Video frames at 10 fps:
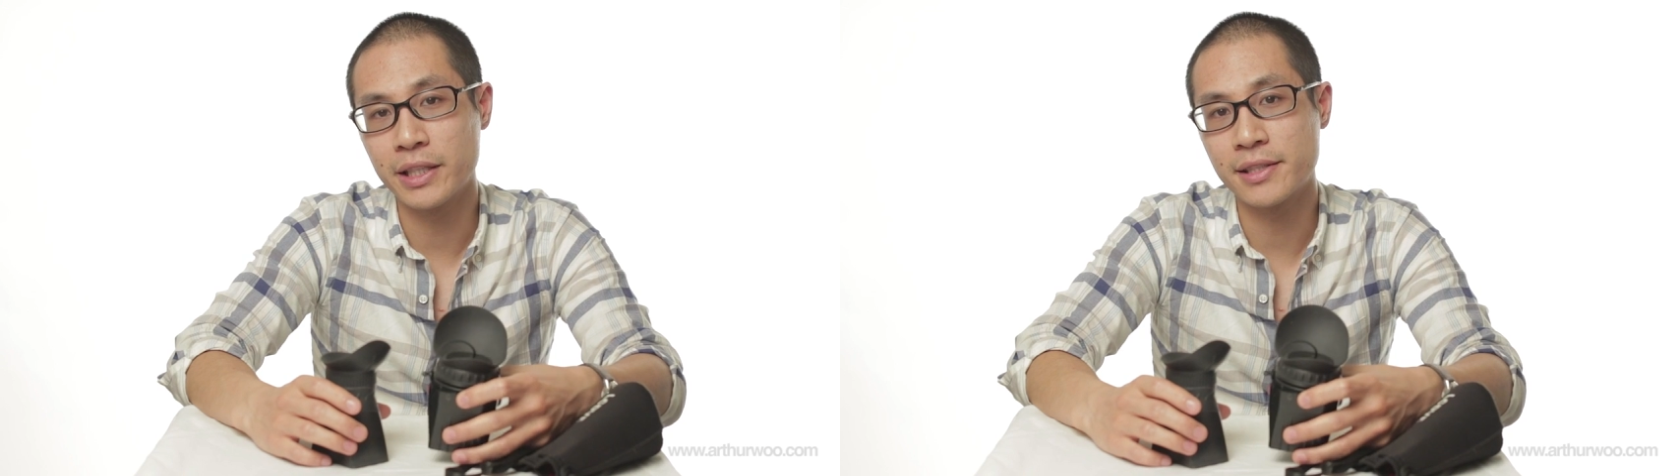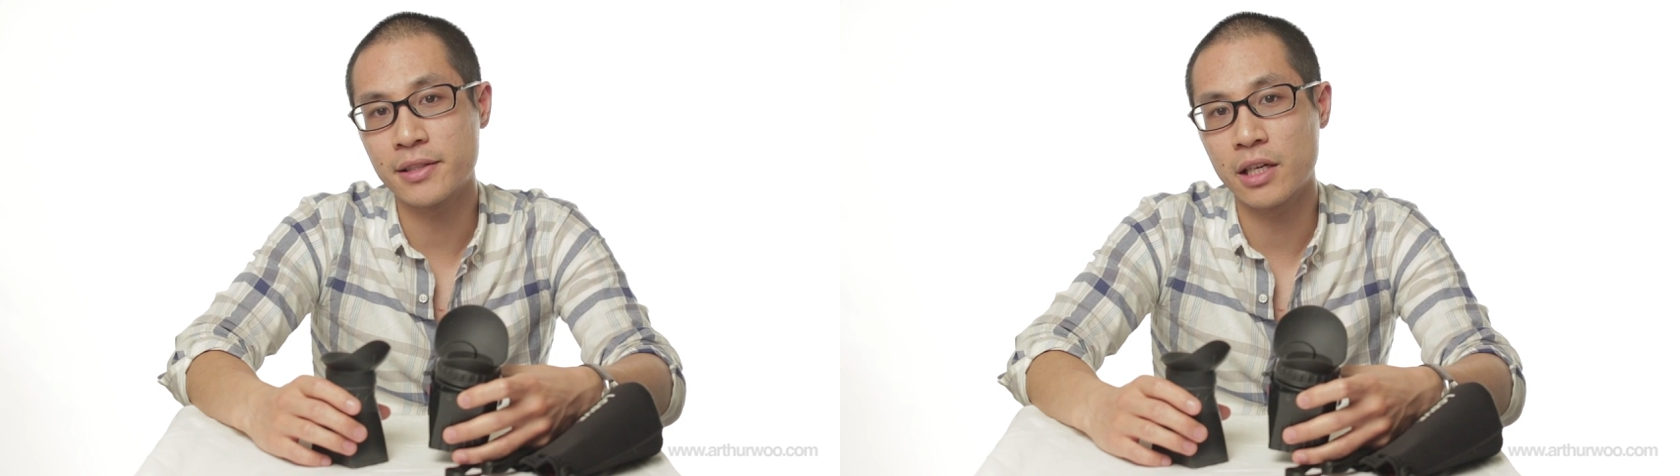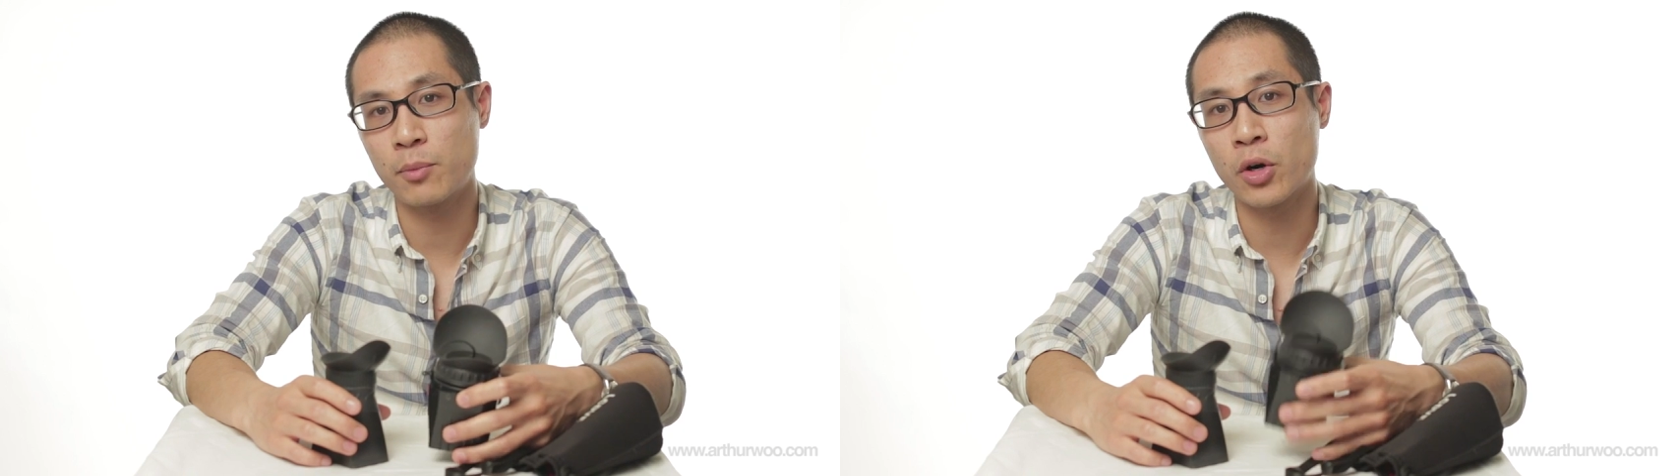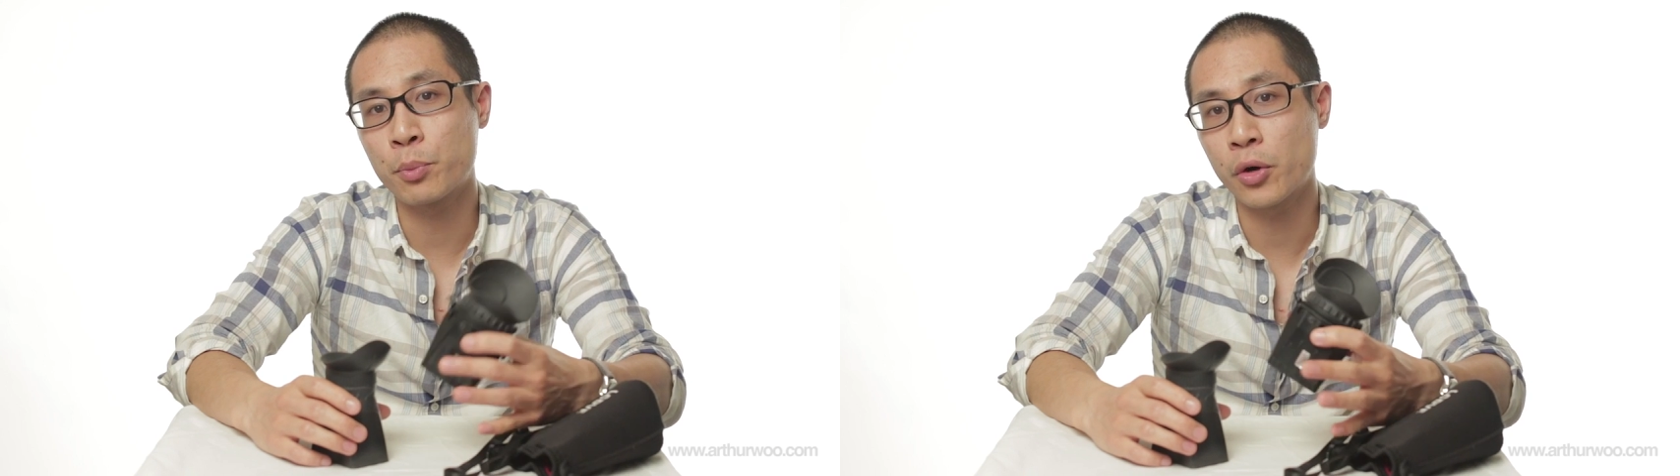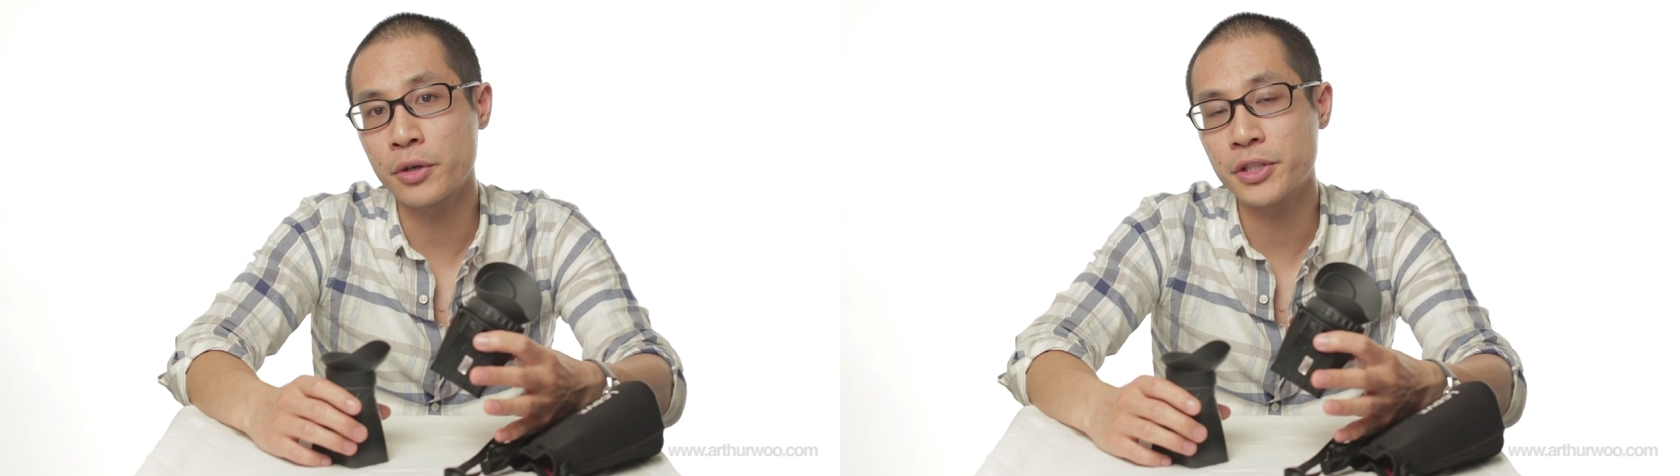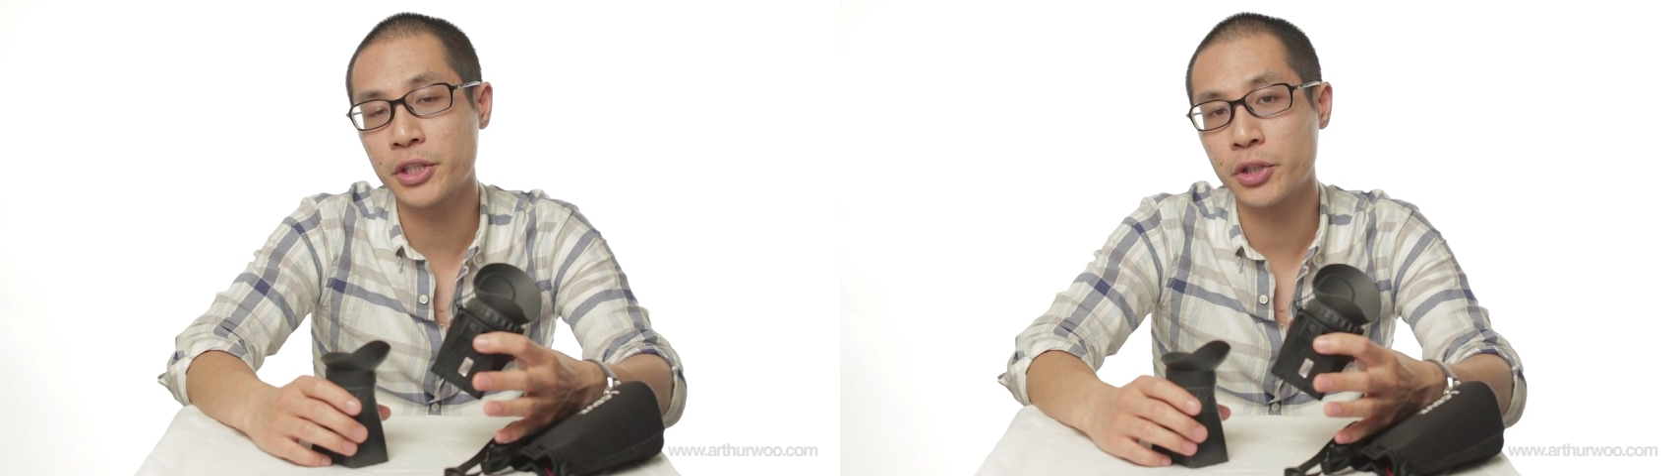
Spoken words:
is more important to